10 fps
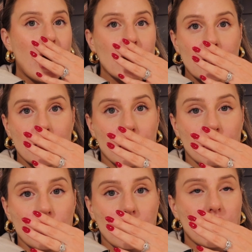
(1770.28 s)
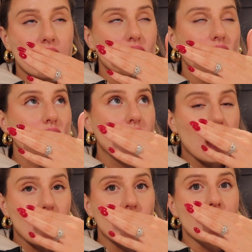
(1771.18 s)
I think they're gonna look
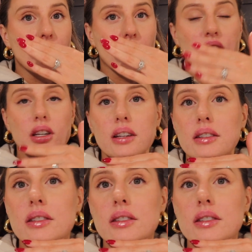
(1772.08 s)
so gorgeous.